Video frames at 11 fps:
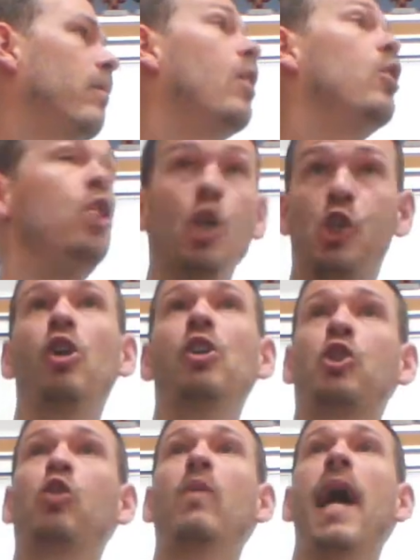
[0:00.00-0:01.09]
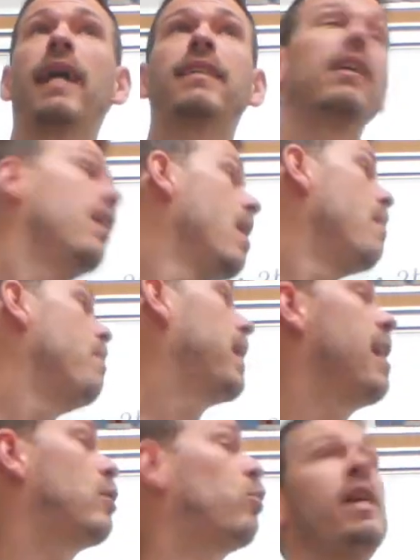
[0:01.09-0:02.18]
Neutral is correct
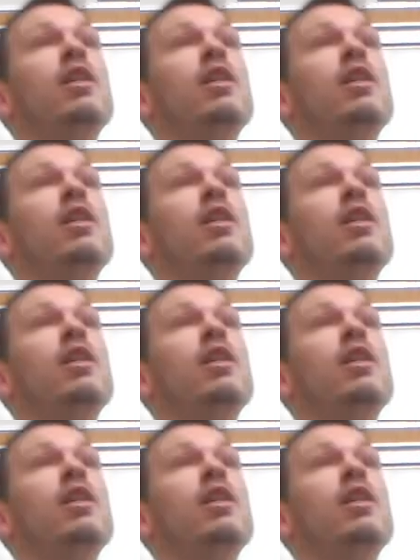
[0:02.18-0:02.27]
because we